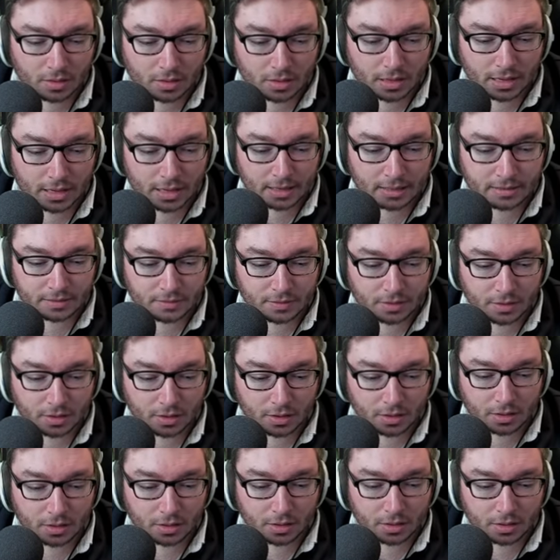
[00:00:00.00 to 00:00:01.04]
And
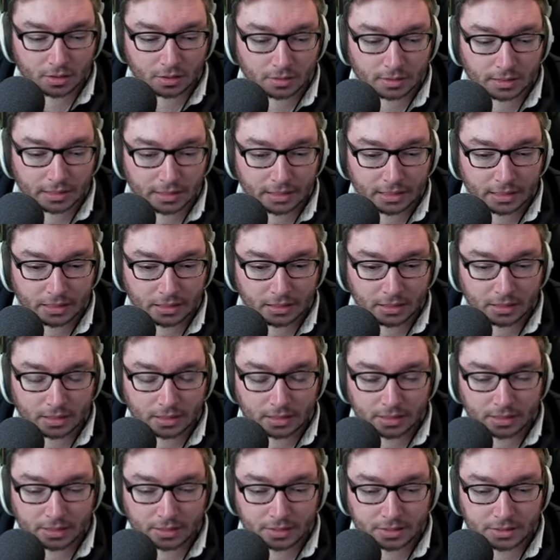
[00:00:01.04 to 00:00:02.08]
her E
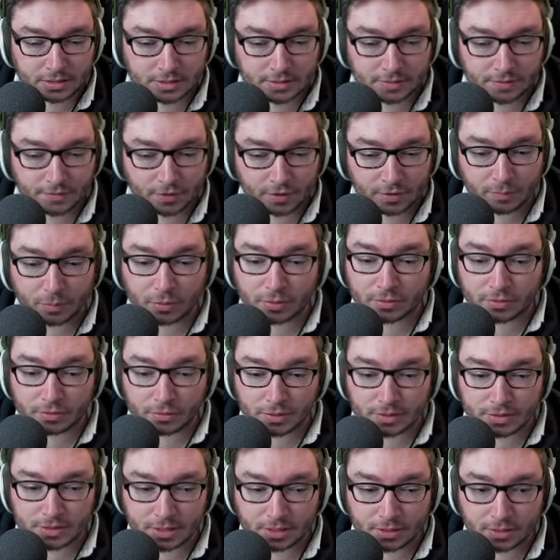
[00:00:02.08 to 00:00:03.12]
is
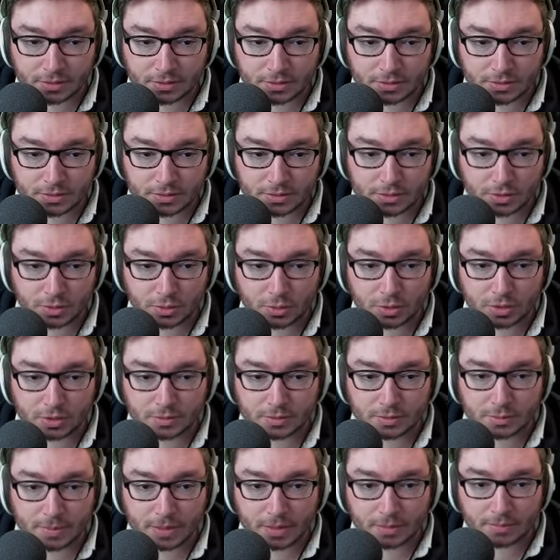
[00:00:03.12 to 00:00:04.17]
5.3 seconds. So you can
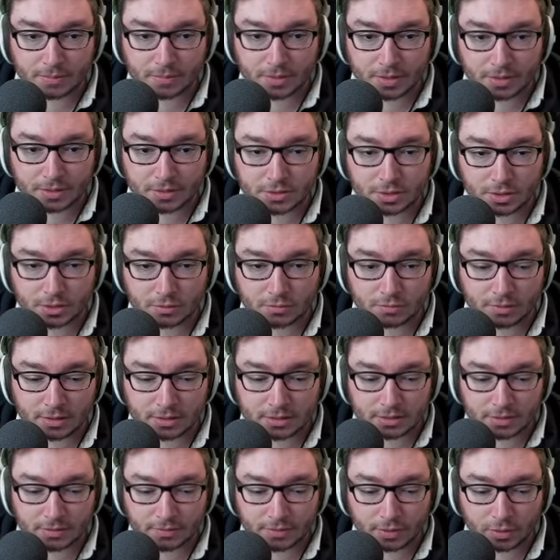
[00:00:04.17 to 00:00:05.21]
spam this, you know,
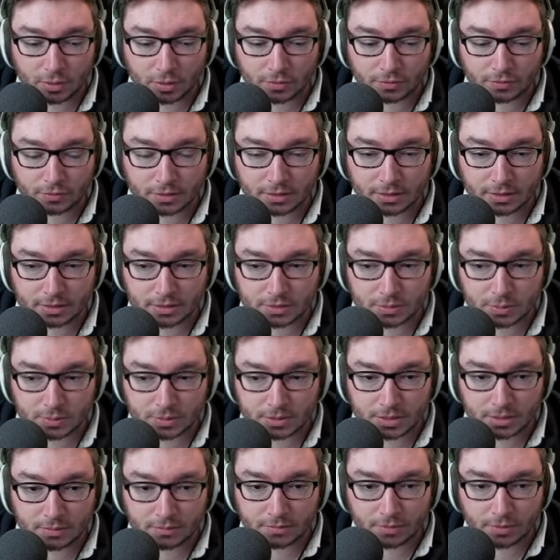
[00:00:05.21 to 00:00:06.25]
relatively often into a
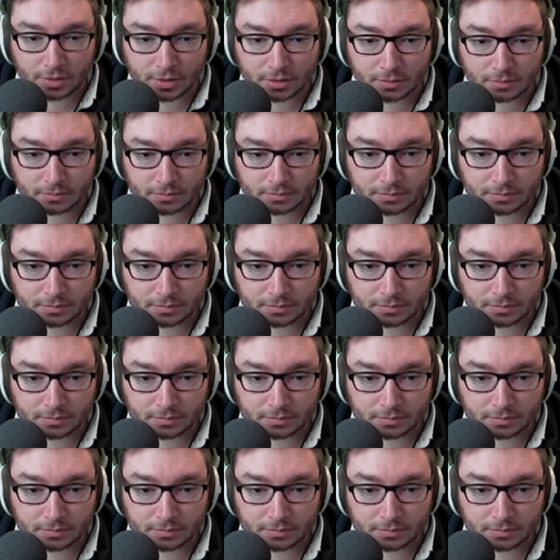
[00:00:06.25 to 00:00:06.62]
team fight.